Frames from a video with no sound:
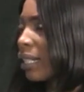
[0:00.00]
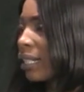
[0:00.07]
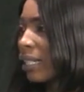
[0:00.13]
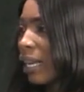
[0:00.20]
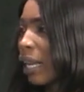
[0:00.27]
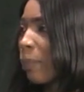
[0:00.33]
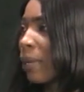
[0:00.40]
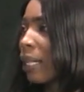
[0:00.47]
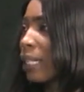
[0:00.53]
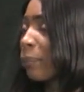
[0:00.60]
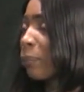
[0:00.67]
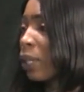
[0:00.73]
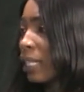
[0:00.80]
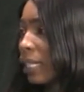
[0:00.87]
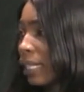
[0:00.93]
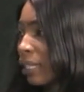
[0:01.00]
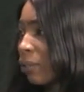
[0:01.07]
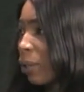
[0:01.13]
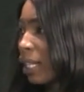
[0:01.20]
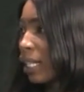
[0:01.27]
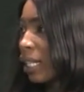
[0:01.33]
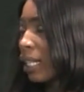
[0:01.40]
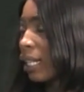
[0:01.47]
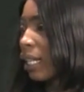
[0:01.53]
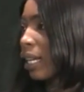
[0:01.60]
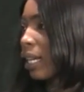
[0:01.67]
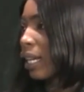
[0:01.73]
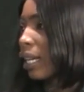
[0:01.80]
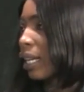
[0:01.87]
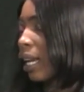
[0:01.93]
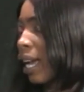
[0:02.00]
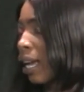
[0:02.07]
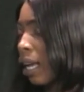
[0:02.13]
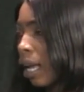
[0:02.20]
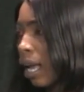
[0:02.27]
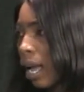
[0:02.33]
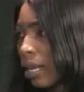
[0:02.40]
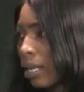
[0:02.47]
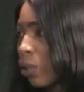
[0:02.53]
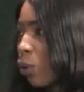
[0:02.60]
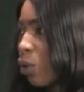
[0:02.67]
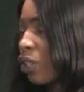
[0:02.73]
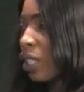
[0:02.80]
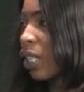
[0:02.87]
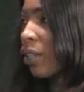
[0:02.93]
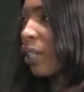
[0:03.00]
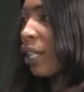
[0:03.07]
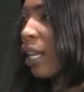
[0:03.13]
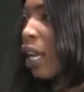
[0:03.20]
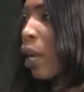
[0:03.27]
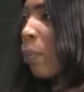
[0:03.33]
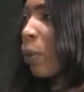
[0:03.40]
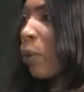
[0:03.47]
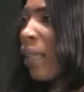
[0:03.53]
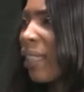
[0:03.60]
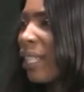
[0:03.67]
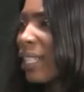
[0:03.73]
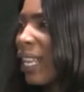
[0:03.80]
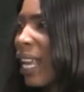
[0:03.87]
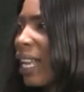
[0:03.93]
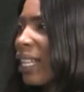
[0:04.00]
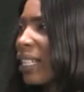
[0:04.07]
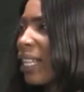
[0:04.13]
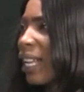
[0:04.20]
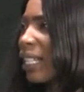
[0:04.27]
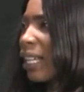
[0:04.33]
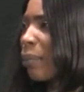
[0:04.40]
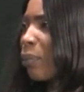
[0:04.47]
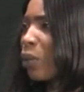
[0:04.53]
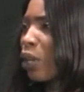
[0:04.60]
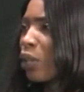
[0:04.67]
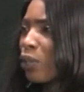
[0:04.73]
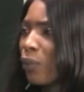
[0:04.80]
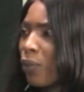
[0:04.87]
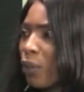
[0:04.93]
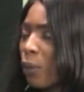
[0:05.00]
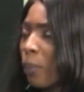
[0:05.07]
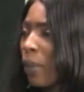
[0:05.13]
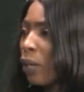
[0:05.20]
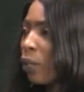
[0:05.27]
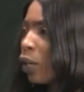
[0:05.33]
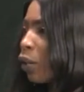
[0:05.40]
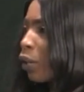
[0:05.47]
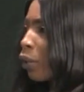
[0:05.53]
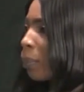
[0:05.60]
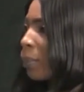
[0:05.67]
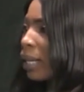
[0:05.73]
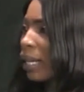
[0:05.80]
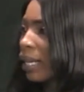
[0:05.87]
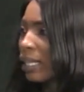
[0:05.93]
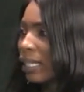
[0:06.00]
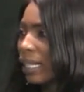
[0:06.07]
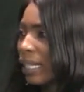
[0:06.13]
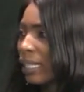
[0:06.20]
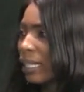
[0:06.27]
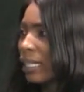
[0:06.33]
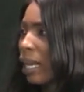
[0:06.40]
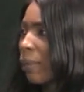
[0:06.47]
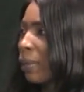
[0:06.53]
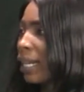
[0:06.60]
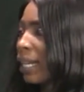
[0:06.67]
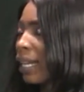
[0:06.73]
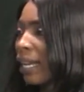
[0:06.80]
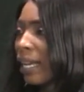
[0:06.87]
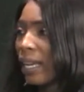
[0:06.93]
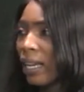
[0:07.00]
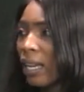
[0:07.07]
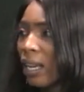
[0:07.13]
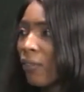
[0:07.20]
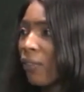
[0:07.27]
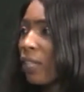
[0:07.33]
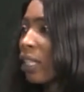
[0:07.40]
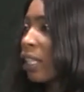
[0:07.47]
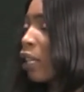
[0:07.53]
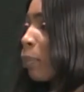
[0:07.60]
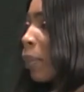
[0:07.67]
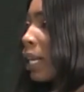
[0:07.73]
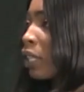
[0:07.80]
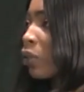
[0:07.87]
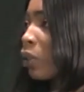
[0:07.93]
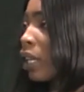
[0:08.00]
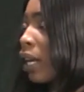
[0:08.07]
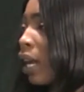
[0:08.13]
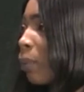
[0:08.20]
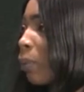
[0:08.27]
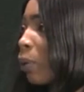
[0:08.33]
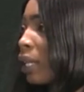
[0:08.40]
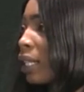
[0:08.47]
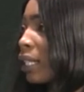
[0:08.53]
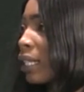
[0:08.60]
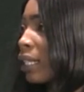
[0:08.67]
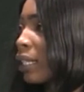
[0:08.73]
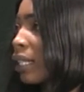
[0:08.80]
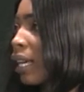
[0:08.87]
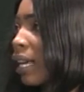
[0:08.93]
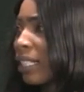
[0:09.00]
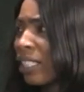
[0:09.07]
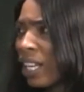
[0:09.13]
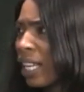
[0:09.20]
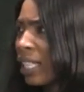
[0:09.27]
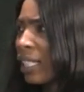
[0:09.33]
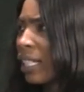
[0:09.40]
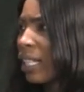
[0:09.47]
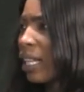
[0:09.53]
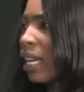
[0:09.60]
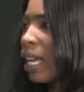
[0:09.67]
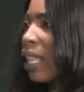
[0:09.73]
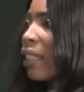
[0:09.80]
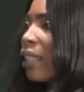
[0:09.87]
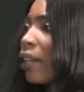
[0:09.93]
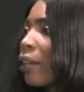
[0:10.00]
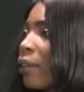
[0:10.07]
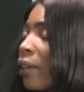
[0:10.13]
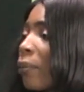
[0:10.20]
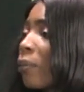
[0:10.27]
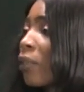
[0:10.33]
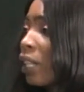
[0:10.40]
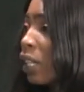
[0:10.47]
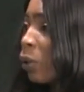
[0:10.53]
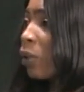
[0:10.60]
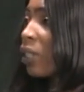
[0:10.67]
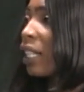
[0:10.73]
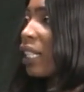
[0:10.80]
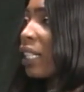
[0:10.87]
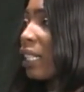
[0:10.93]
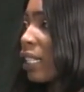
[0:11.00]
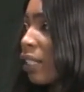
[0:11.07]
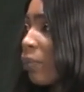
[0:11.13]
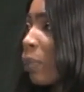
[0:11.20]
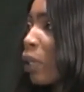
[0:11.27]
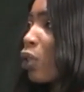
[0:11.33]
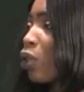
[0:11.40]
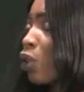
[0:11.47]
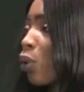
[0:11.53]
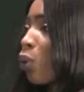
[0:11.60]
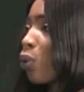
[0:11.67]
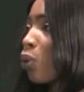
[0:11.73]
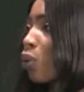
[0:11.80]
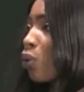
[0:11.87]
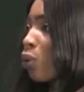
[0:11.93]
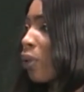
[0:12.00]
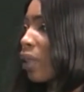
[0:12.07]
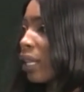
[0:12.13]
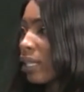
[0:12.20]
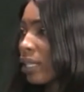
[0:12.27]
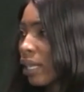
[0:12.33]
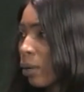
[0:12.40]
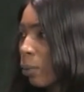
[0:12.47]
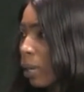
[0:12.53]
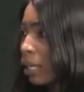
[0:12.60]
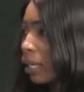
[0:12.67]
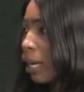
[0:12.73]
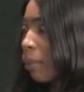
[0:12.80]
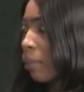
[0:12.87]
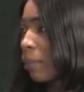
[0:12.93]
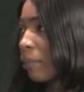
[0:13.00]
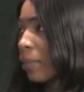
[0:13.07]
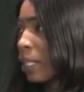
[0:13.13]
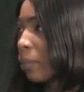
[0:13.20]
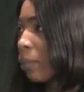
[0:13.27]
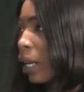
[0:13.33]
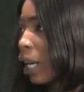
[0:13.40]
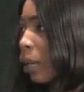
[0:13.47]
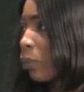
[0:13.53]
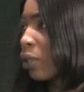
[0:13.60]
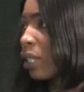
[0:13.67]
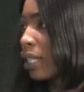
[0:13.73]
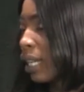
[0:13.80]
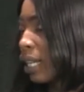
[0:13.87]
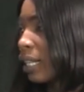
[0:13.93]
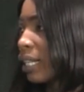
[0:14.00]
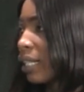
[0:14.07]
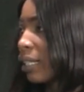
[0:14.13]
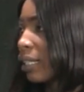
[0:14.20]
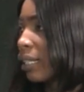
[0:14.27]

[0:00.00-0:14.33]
The company is presently trading under cautionary. But what they're saying is that because of the macroeconomic challenges happening here, fiscal and monetary policies are changing, the negotiations have been slow. So that's what Mr. Makamure said yesterday.